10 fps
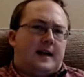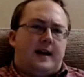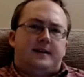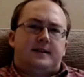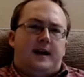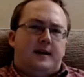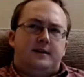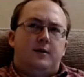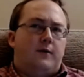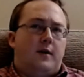and I say
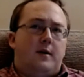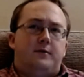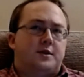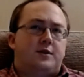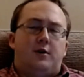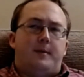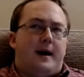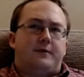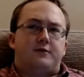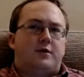2 of them have just got me
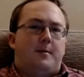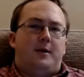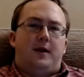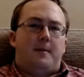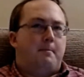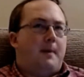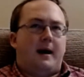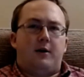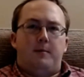out of trouble and back on